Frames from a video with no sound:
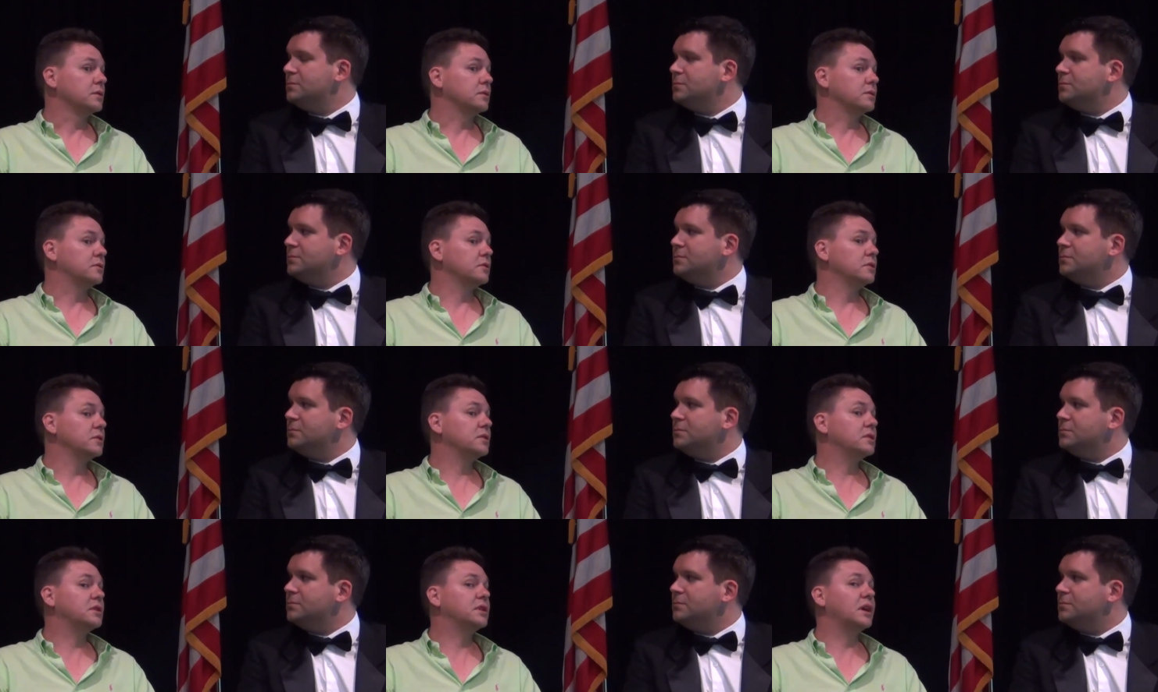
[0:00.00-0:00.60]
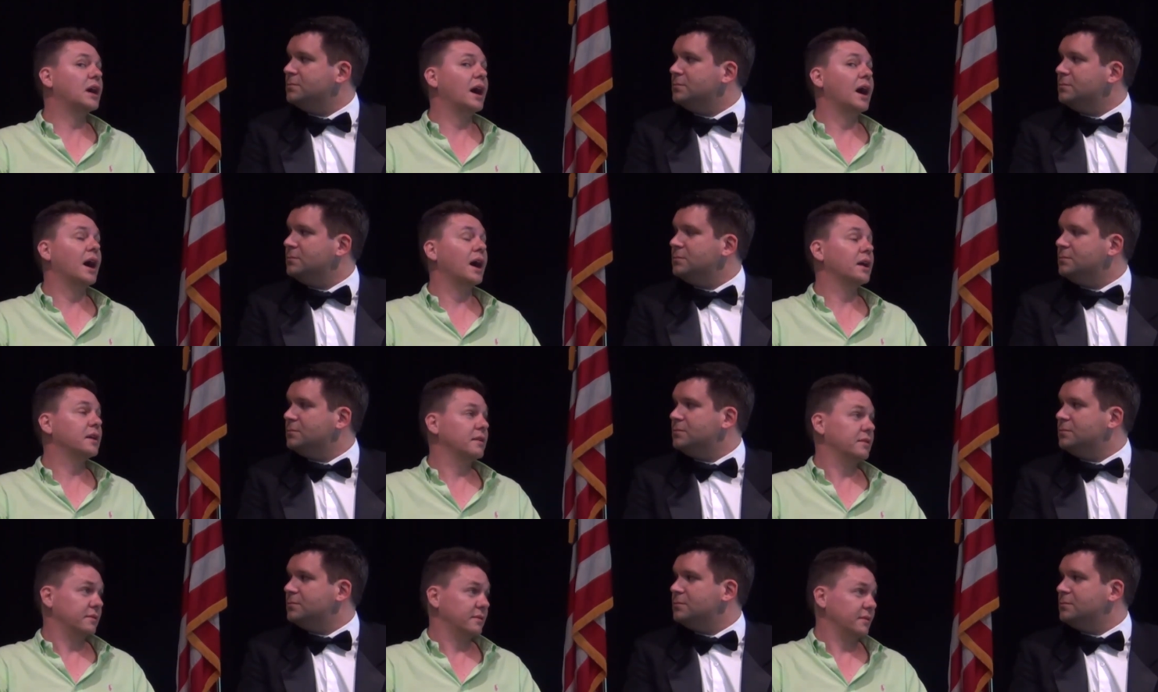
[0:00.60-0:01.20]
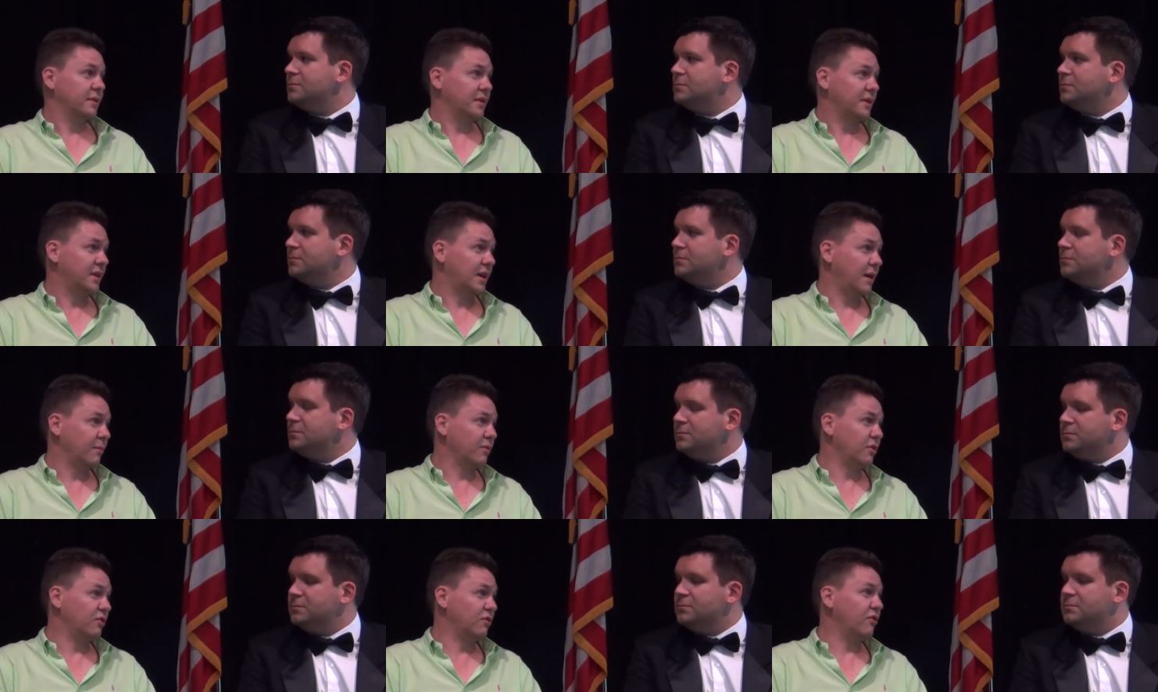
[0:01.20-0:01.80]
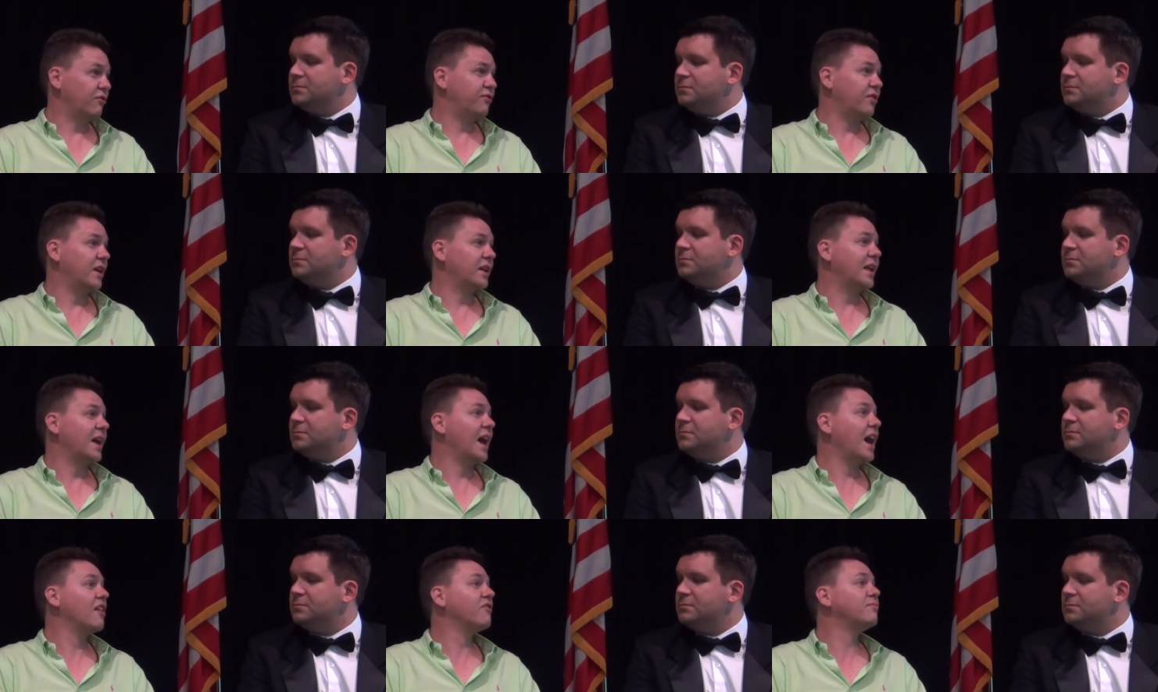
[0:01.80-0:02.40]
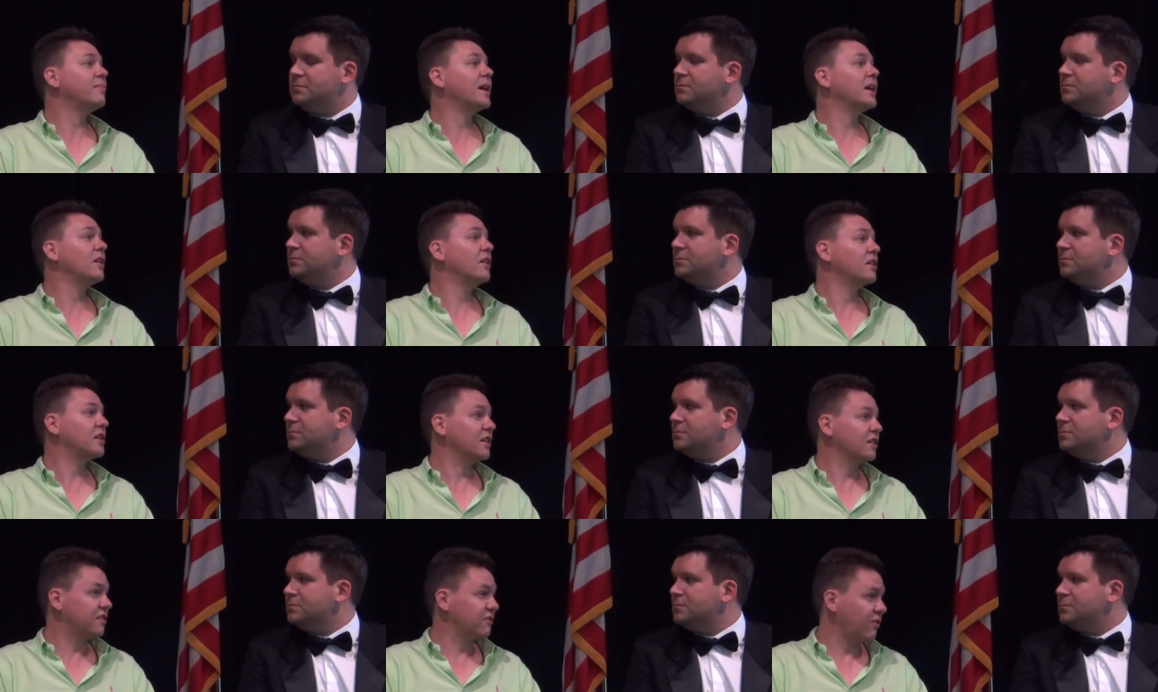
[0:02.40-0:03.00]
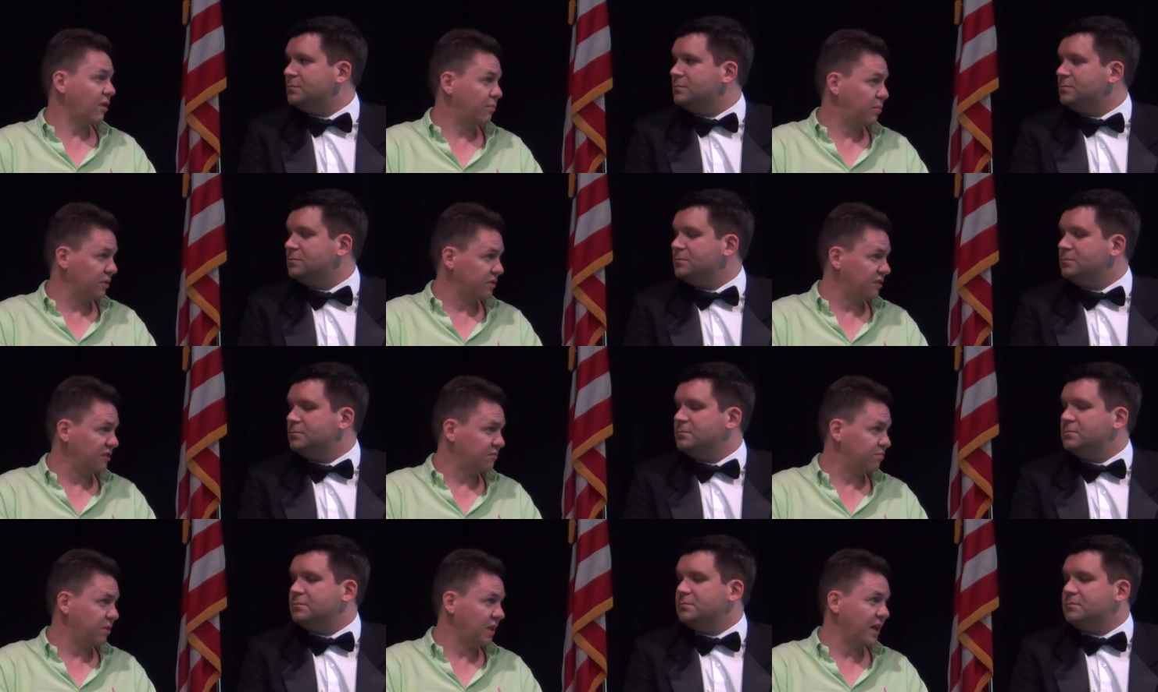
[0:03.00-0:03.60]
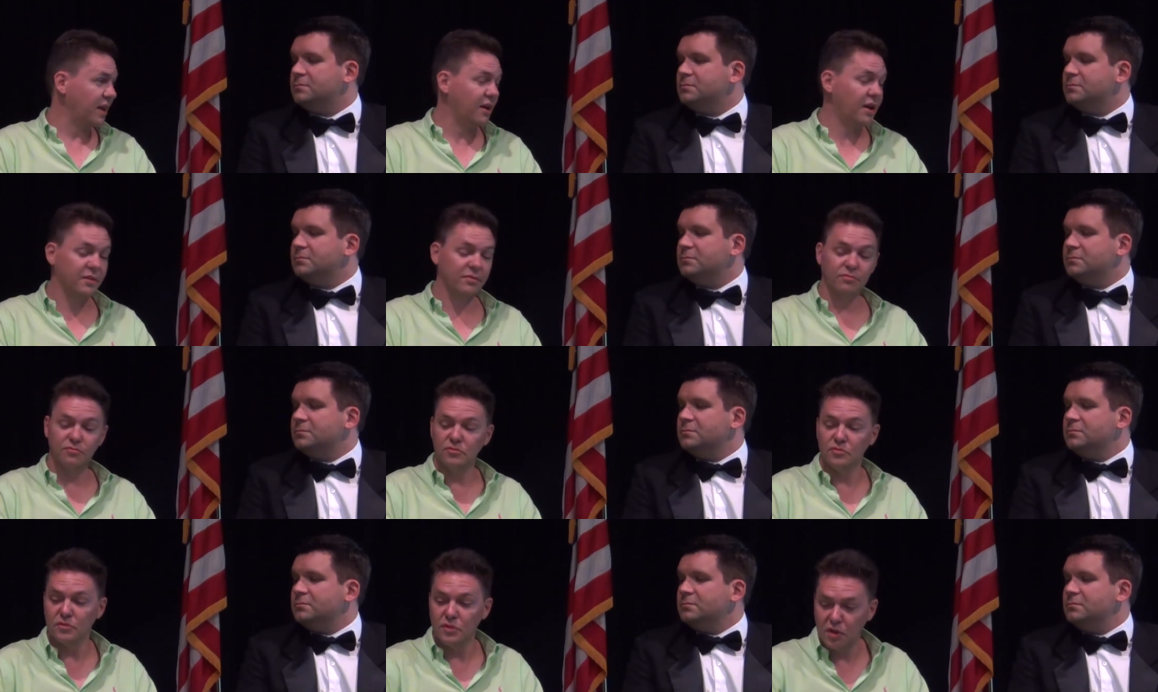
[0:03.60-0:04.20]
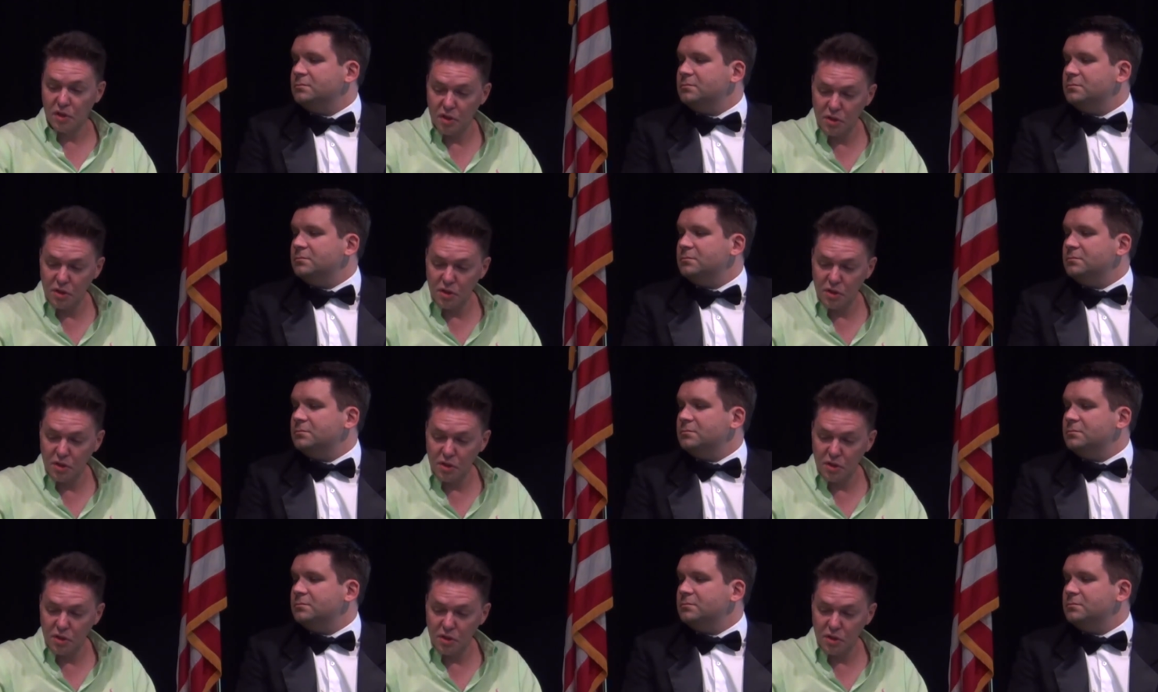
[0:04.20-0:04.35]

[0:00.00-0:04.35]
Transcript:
Speaker 1: good God, I'm going to offend half my audience if I put this play on.